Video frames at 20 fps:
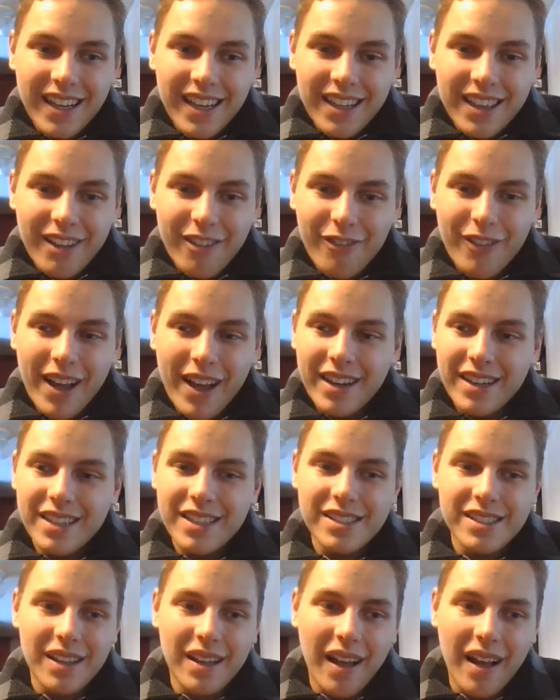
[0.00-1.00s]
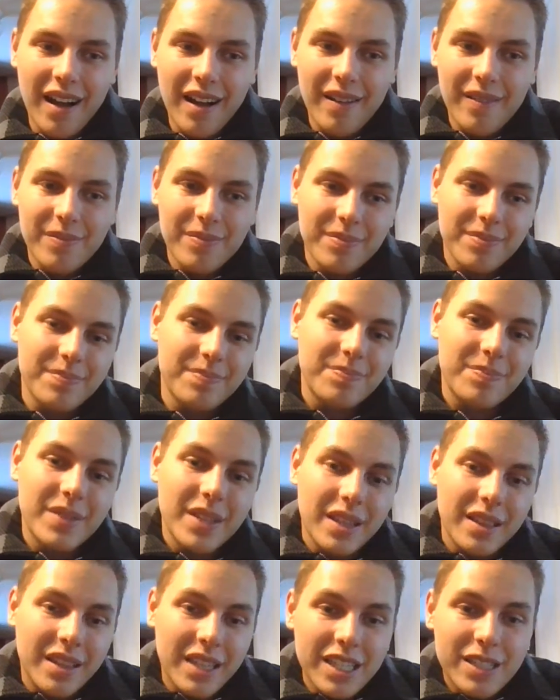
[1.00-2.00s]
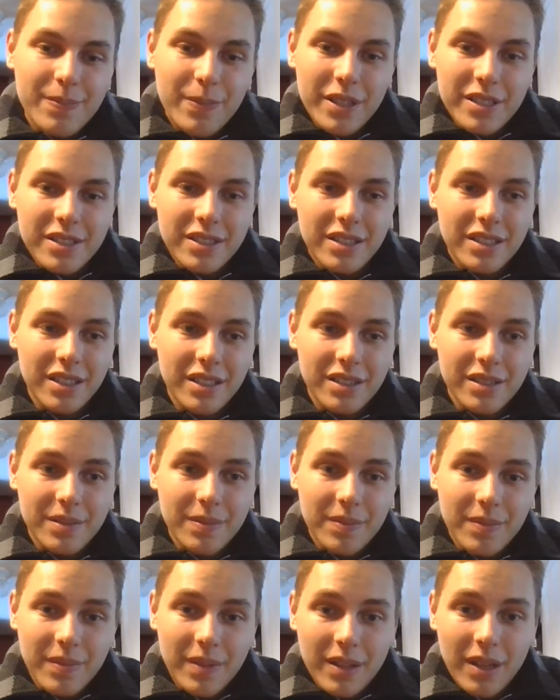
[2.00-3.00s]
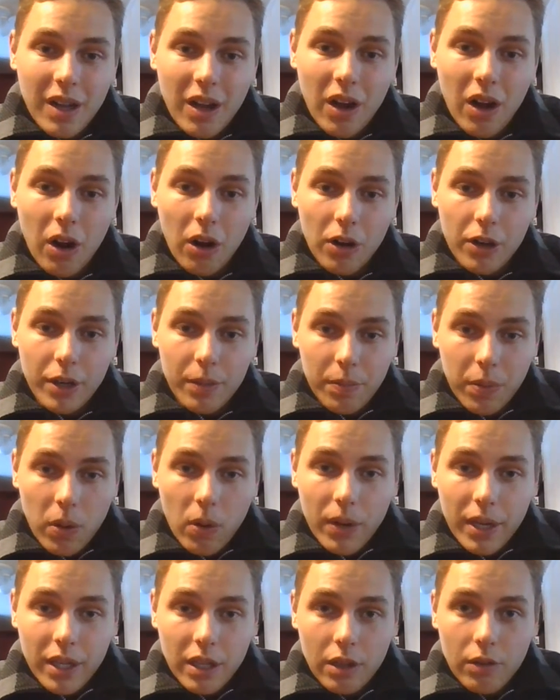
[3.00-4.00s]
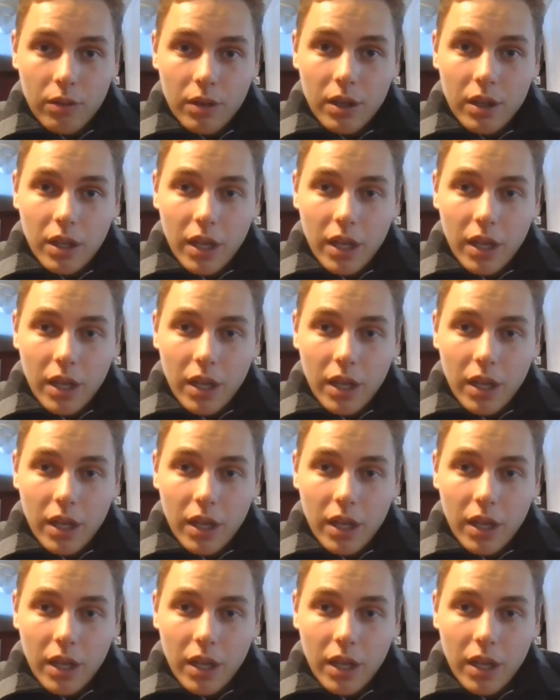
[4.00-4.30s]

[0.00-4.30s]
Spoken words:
the fact is, these businesses are employing you,